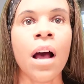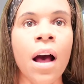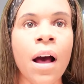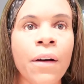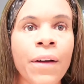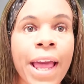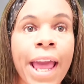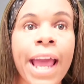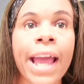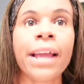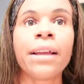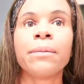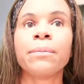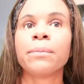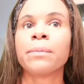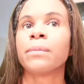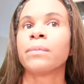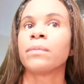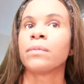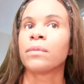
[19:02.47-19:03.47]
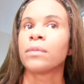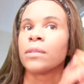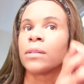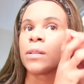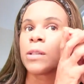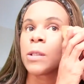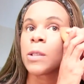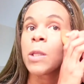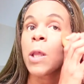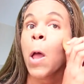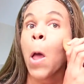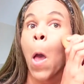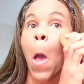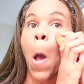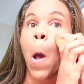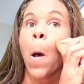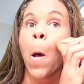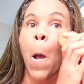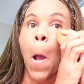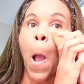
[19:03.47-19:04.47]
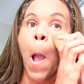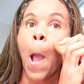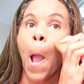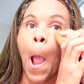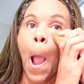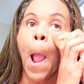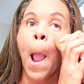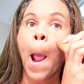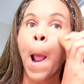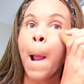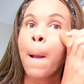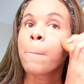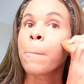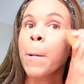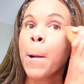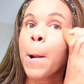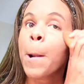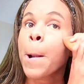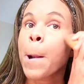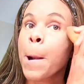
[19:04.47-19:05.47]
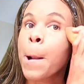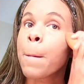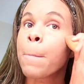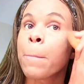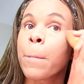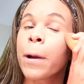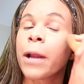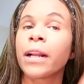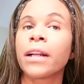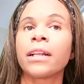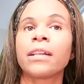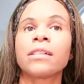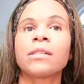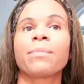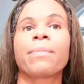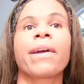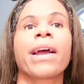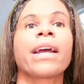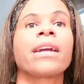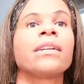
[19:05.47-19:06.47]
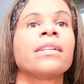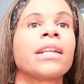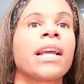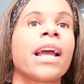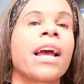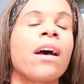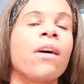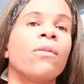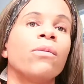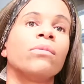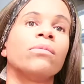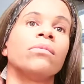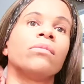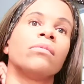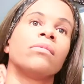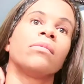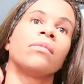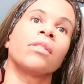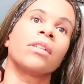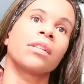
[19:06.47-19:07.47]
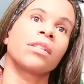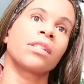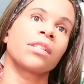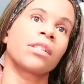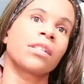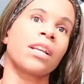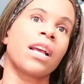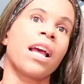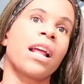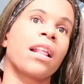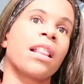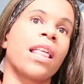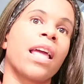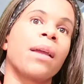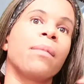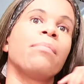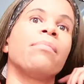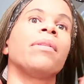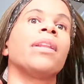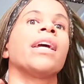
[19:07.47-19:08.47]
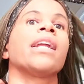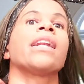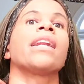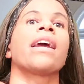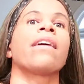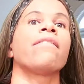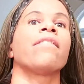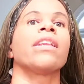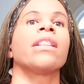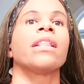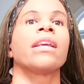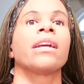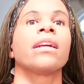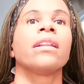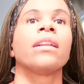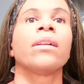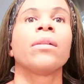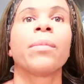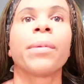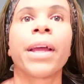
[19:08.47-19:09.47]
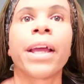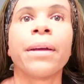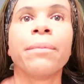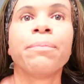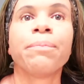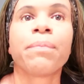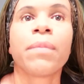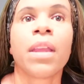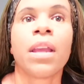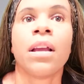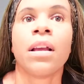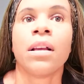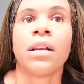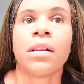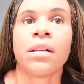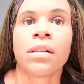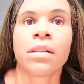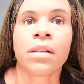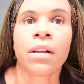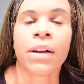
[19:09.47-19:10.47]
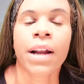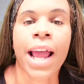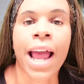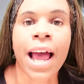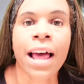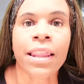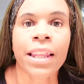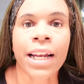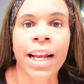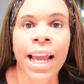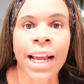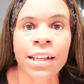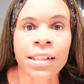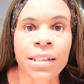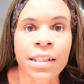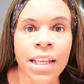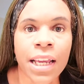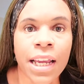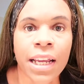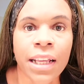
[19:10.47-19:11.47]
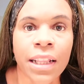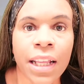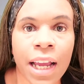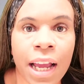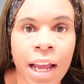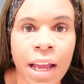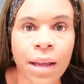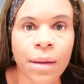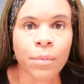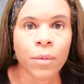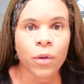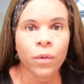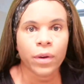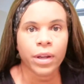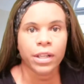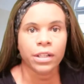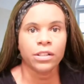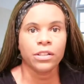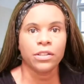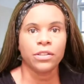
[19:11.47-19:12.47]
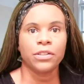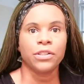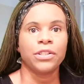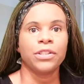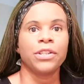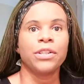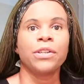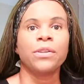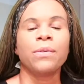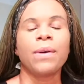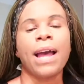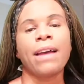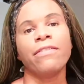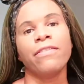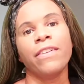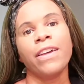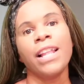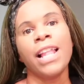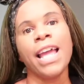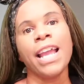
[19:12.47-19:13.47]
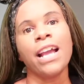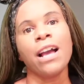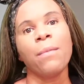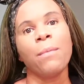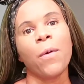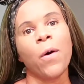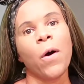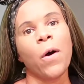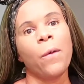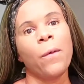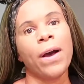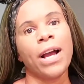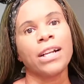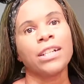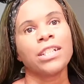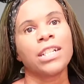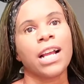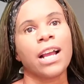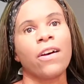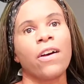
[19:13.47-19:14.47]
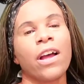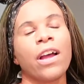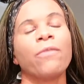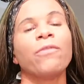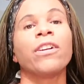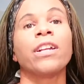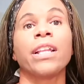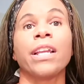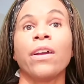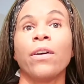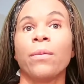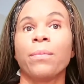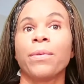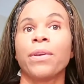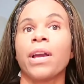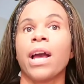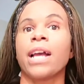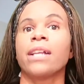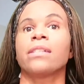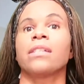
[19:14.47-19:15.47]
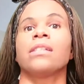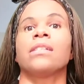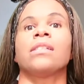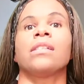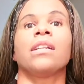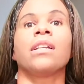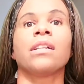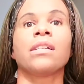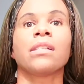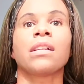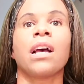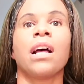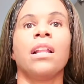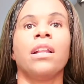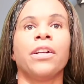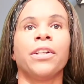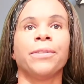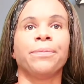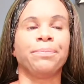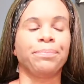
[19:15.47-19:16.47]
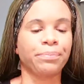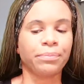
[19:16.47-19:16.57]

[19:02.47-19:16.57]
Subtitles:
Okay, so I'm just gonna bring this back down, just kind of like blend everything a little bit. So now the next thing that I'm going to do, I feel like I'm all washed out. I really hope you guys can see this color.